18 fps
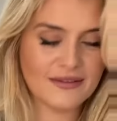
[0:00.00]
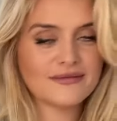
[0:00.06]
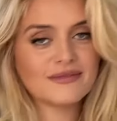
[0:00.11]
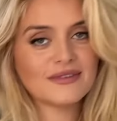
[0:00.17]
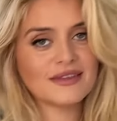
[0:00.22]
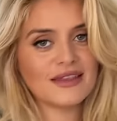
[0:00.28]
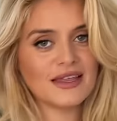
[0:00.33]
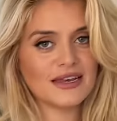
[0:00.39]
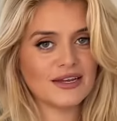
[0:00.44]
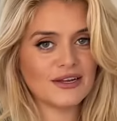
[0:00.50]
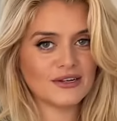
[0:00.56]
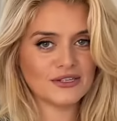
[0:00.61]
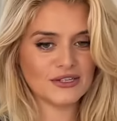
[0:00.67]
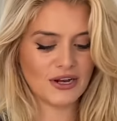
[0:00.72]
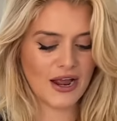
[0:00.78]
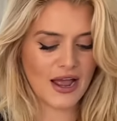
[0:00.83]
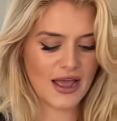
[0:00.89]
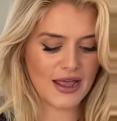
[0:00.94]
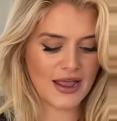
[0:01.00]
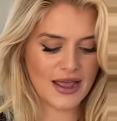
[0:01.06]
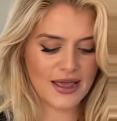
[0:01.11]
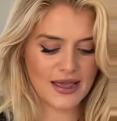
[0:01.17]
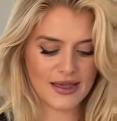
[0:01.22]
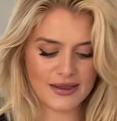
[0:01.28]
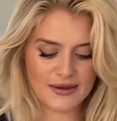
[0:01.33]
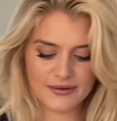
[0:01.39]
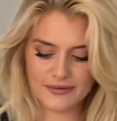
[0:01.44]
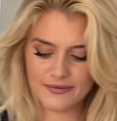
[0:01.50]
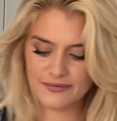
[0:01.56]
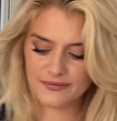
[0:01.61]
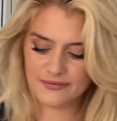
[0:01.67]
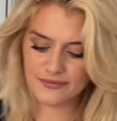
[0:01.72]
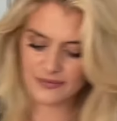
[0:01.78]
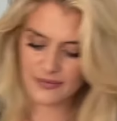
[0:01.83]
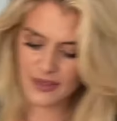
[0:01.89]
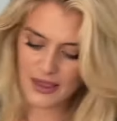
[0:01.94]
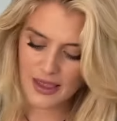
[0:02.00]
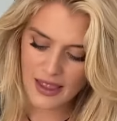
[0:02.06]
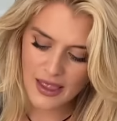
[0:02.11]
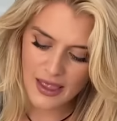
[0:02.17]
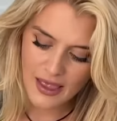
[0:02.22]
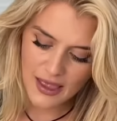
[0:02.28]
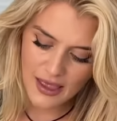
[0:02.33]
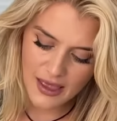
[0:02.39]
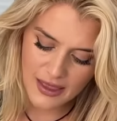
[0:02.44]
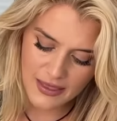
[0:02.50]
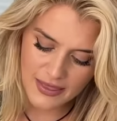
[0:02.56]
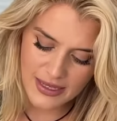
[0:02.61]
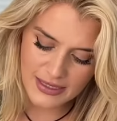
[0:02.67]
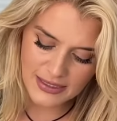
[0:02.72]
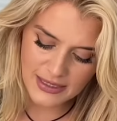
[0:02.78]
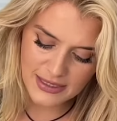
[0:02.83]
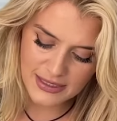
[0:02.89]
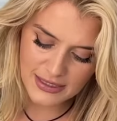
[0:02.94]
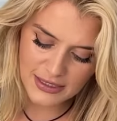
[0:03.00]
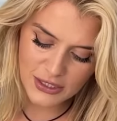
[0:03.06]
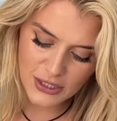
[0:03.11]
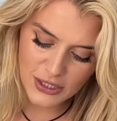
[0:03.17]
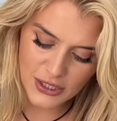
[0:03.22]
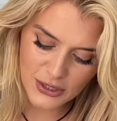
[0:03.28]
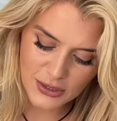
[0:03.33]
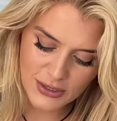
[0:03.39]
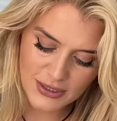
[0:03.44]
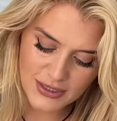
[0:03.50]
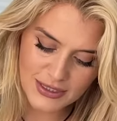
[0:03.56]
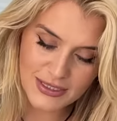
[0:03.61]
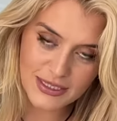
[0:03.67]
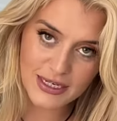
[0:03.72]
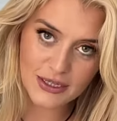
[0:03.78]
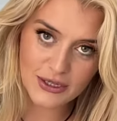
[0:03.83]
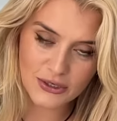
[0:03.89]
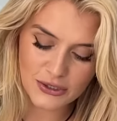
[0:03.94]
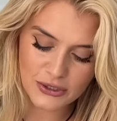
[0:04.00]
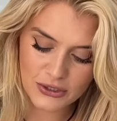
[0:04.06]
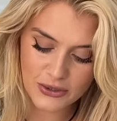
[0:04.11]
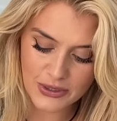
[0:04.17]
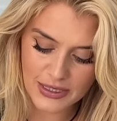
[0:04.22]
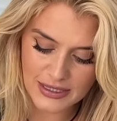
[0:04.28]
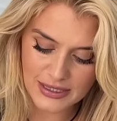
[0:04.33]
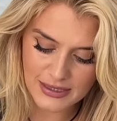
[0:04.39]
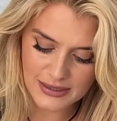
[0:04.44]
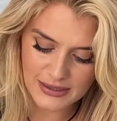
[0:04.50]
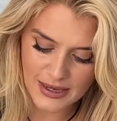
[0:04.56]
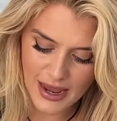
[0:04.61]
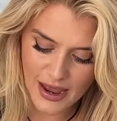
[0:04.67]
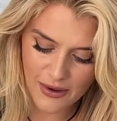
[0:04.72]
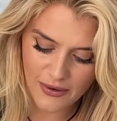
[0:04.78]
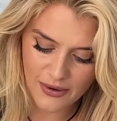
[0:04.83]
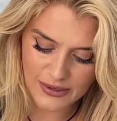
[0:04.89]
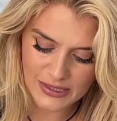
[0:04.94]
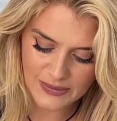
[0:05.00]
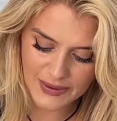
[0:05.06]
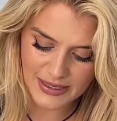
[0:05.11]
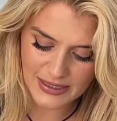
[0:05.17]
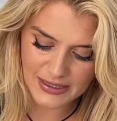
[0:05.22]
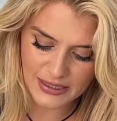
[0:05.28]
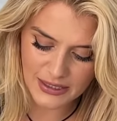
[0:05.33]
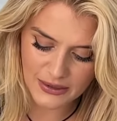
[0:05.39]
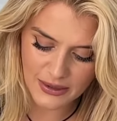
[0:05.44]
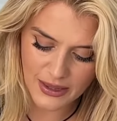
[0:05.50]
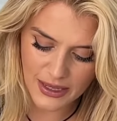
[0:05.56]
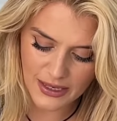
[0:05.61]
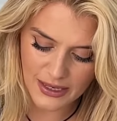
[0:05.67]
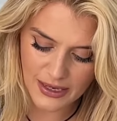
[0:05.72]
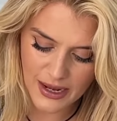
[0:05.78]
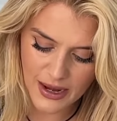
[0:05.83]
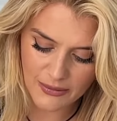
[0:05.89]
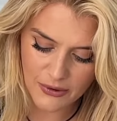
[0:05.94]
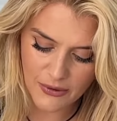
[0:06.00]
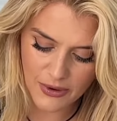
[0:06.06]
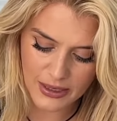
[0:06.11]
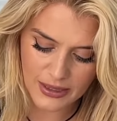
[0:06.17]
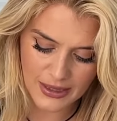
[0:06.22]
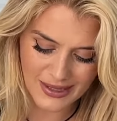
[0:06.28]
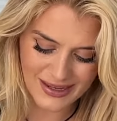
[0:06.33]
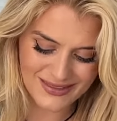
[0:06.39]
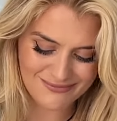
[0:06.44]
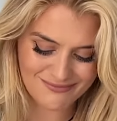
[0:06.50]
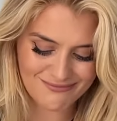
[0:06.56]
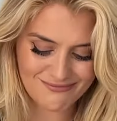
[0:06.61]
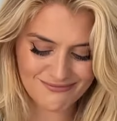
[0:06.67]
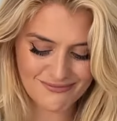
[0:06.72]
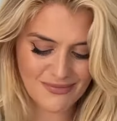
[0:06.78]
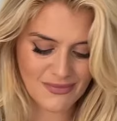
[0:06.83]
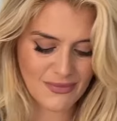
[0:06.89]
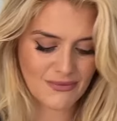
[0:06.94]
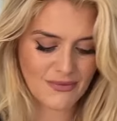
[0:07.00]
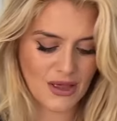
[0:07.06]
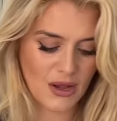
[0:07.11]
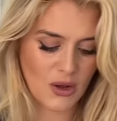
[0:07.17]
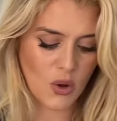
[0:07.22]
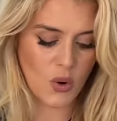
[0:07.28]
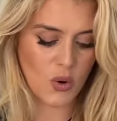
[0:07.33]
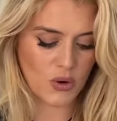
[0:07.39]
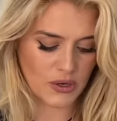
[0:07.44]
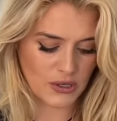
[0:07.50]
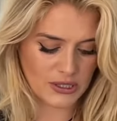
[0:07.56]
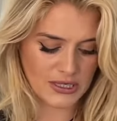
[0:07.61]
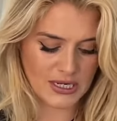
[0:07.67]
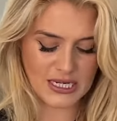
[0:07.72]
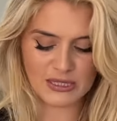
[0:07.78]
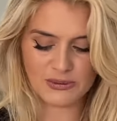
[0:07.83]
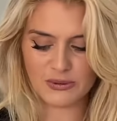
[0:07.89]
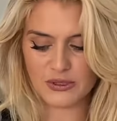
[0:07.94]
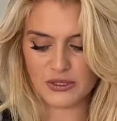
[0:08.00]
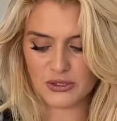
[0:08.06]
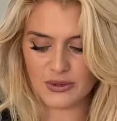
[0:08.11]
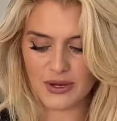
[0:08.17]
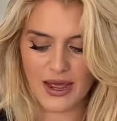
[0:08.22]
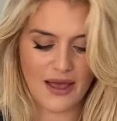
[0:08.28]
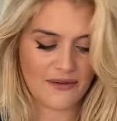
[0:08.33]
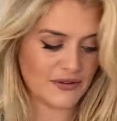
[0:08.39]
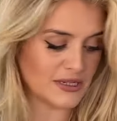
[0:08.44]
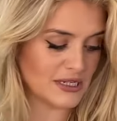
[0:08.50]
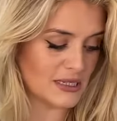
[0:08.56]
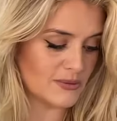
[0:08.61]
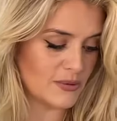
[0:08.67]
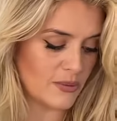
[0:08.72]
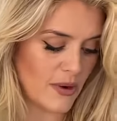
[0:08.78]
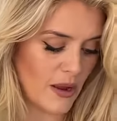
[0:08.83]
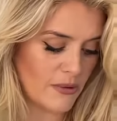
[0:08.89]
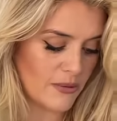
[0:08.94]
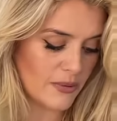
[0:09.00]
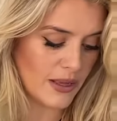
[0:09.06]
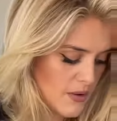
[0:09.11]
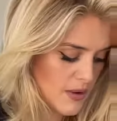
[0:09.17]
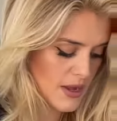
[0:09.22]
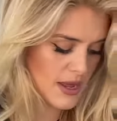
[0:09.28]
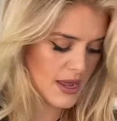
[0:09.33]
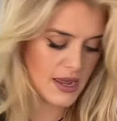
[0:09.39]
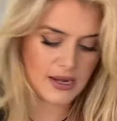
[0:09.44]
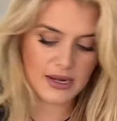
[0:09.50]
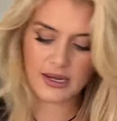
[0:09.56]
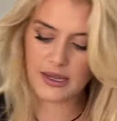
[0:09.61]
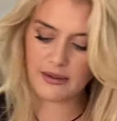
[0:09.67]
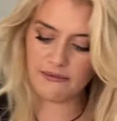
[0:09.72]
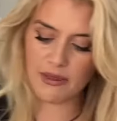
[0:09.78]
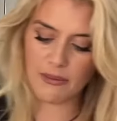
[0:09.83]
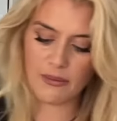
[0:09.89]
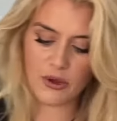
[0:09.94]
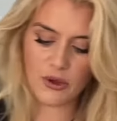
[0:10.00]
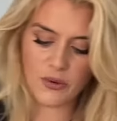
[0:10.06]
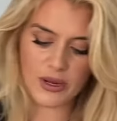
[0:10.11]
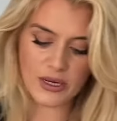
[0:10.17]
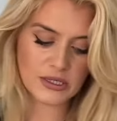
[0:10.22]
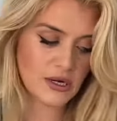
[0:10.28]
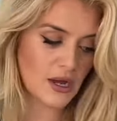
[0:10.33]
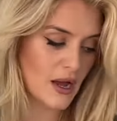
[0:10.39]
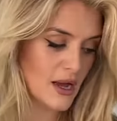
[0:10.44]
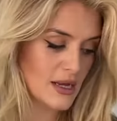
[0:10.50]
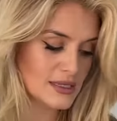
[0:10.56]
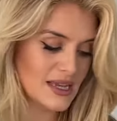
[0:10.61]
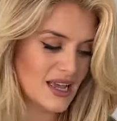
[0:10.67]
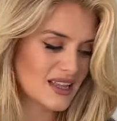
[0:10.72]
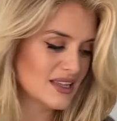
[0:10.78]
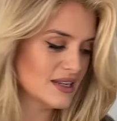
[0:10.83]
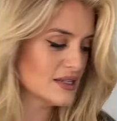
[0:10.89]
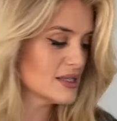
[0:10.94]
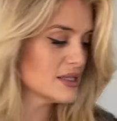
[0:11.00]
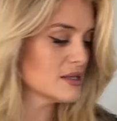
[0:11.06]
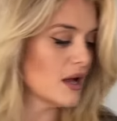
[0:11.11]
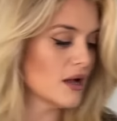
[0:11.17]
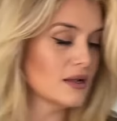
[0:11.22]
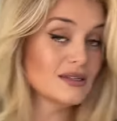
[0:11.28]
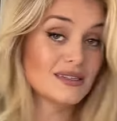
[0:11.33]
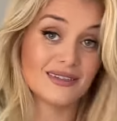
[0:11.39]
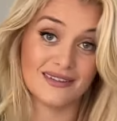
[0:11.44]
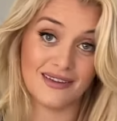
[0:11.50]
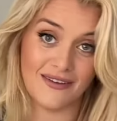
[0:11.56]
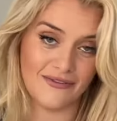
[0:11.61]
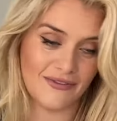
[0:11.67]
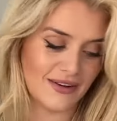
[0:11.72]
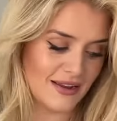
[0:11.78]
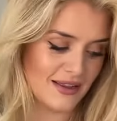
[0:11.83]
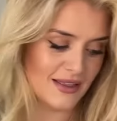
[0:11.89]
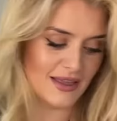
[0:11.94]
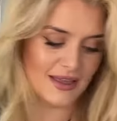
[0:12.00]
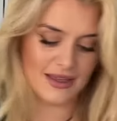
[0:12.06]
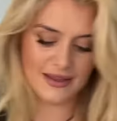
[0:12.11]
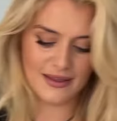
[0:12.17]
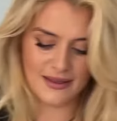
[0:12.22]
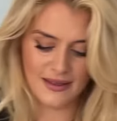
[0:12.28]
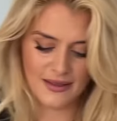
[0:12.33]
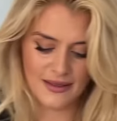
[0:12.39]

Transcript: And then here's your cayenne. And this is dealer's choice, how spicy you like it. I'm going like a quarter teaspoon to a half a teaspoon probably. Go ahead and give them a quick toss. A little salt, definitely.